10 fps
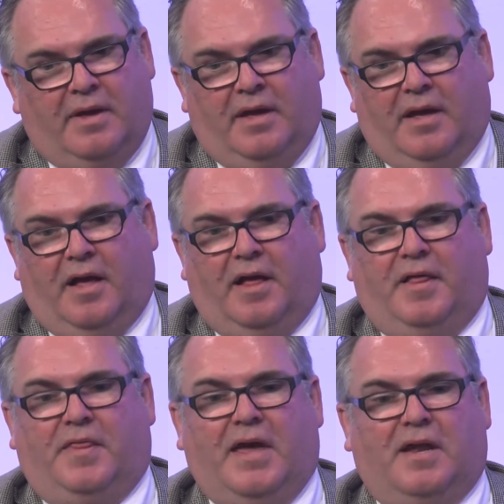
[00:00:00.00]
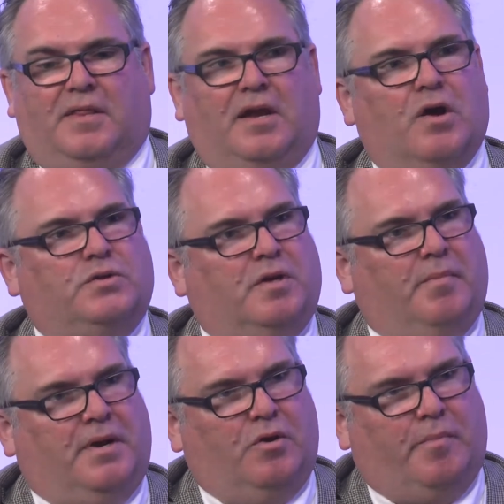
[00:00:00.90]
they know
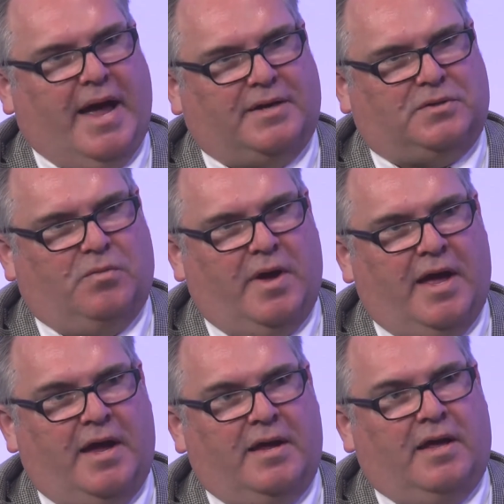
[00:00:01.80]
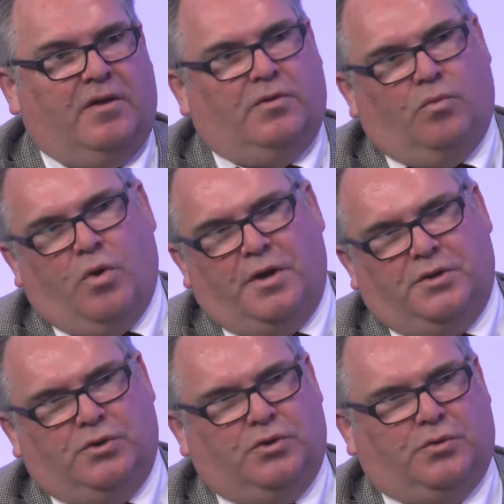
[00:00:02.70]
somebody who passed away. There are 1 to
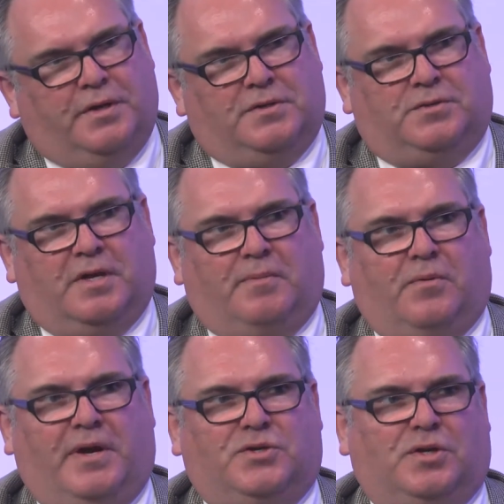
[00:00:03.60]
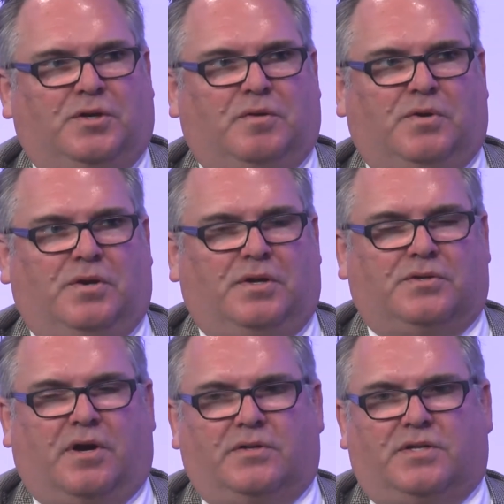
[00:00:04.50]
2 degrees of separation in communities
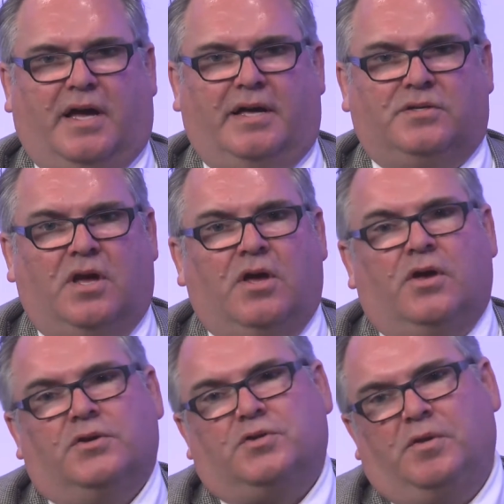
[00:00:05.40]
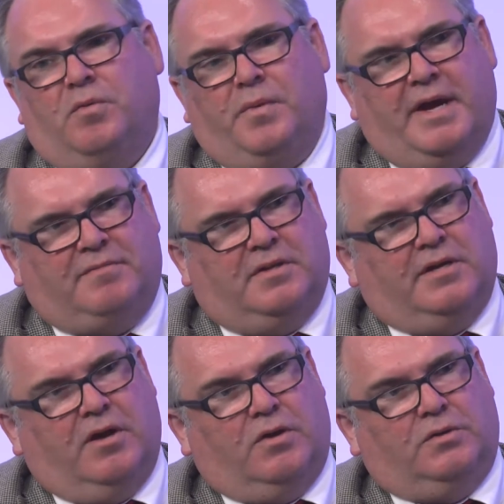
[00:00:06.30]
our size. So then when we have to
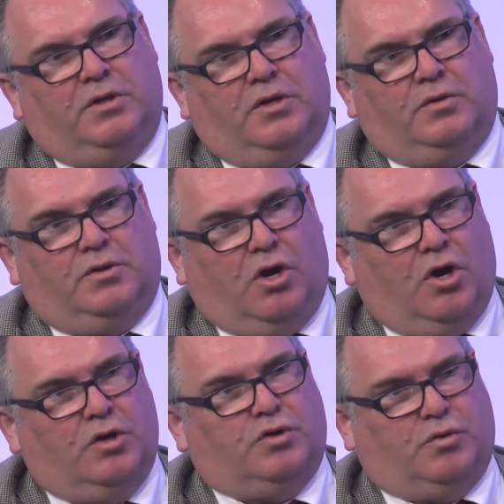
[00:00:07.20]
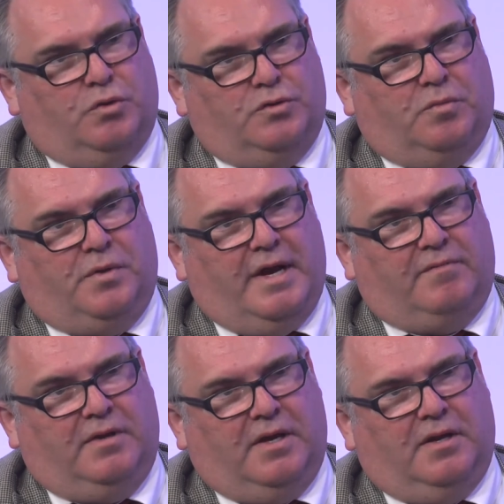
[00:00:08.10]
tell the hard truths and we
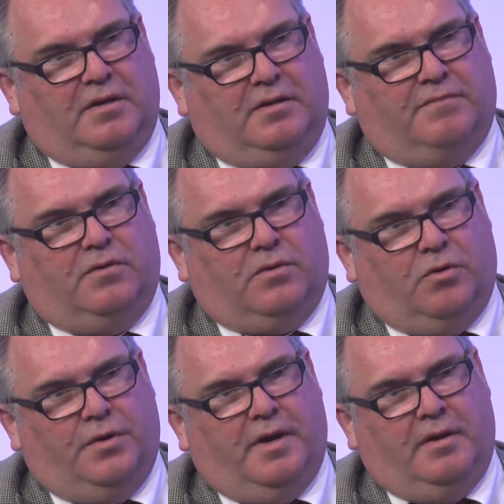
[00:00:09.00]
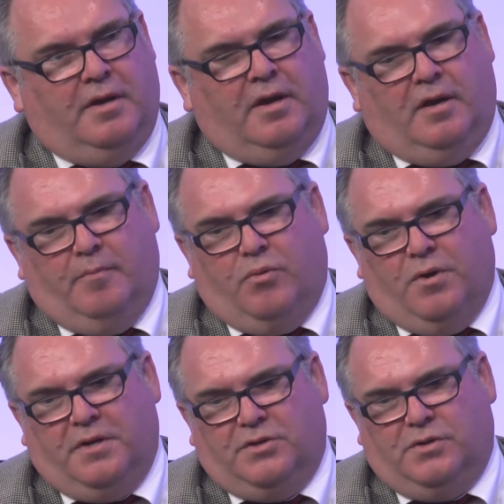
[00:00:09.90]
have to get into difficult and
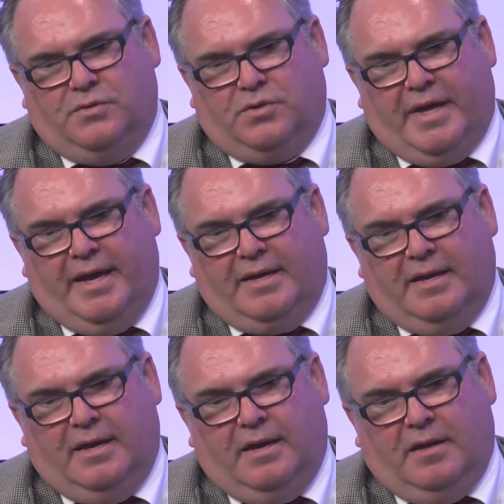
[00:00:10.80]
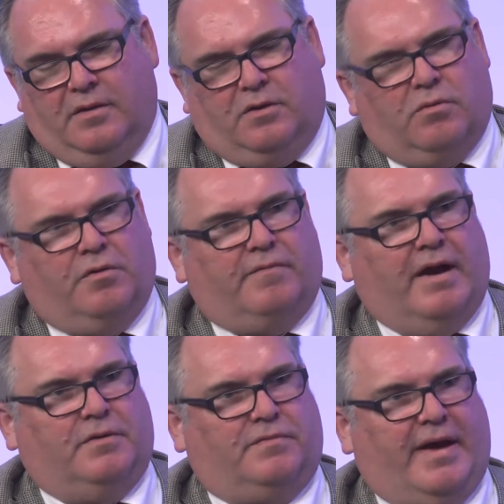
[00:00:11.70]
important issues like the
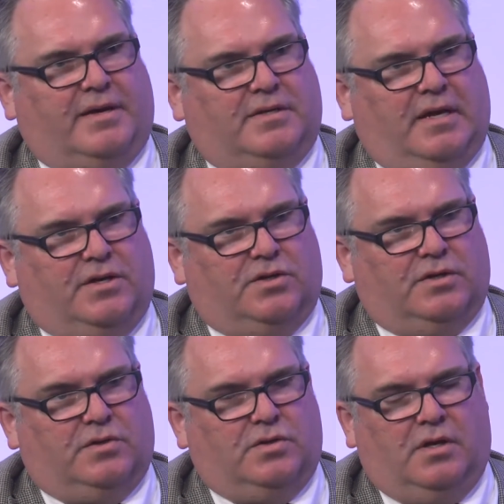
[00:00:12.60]
coronavirus vaccinations,